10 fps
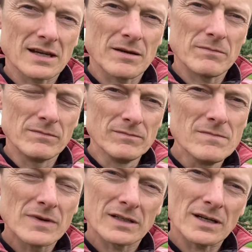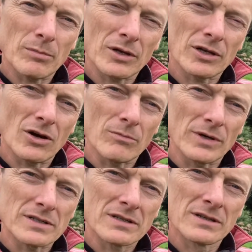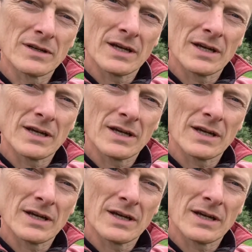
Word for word: a double allotment